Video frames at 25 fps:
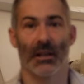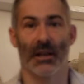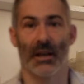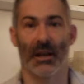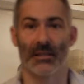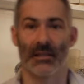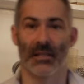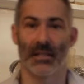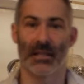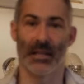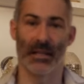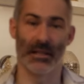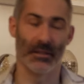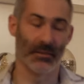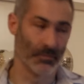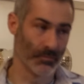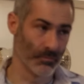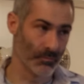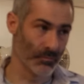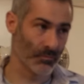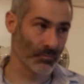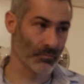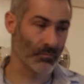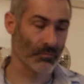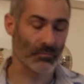as a kid,
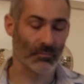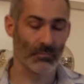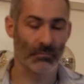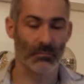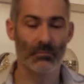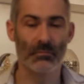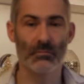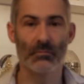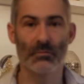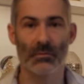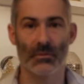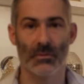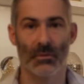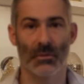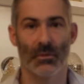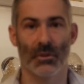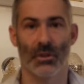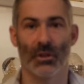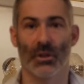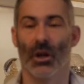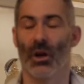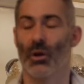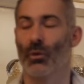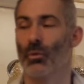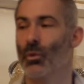
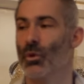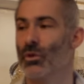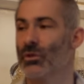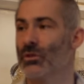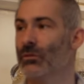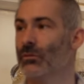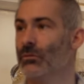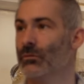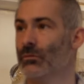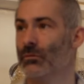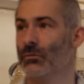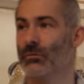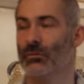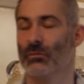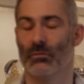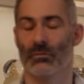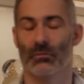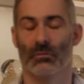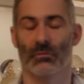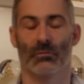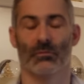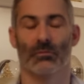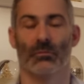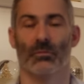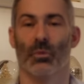wasn't
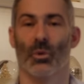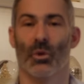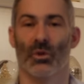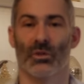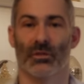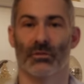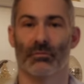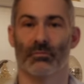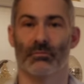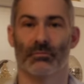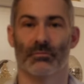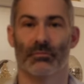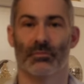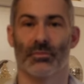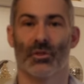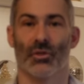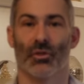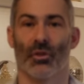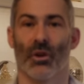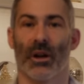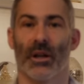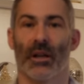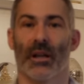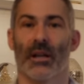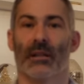
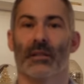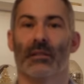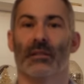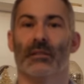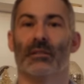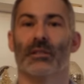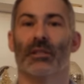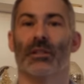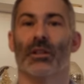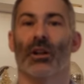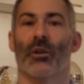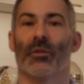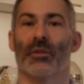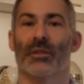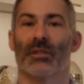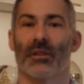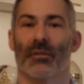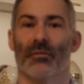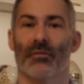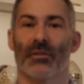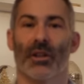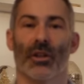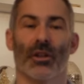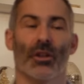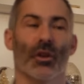great, and it's
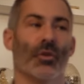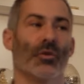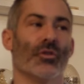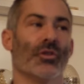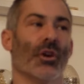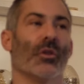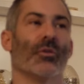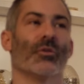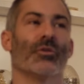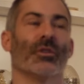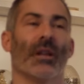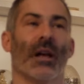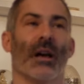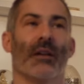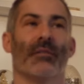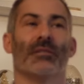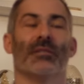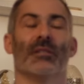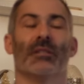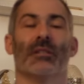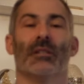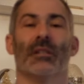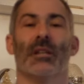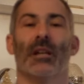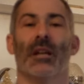something that no child should have
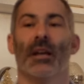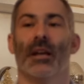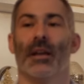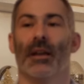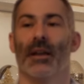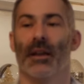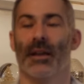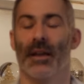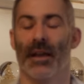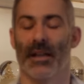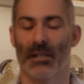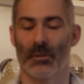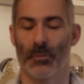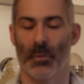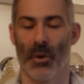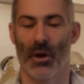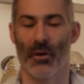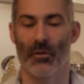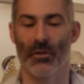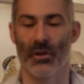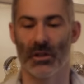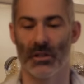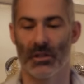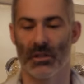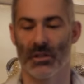to
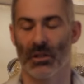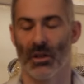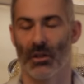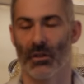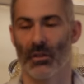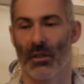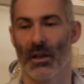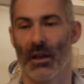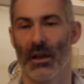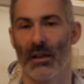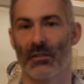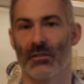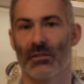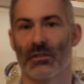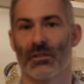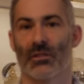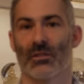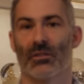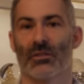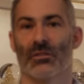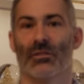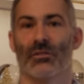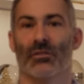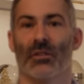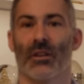experience. So
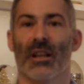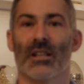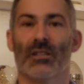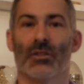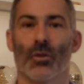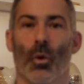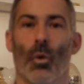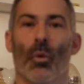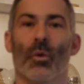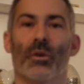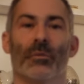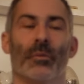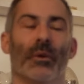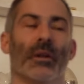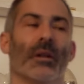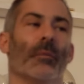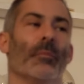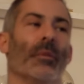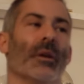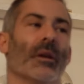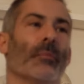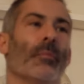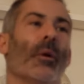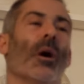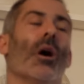that's always been a
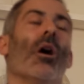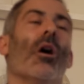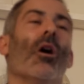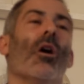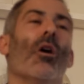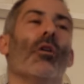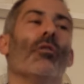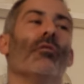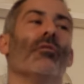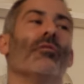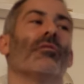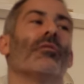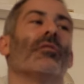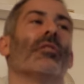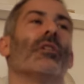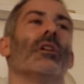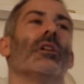big part of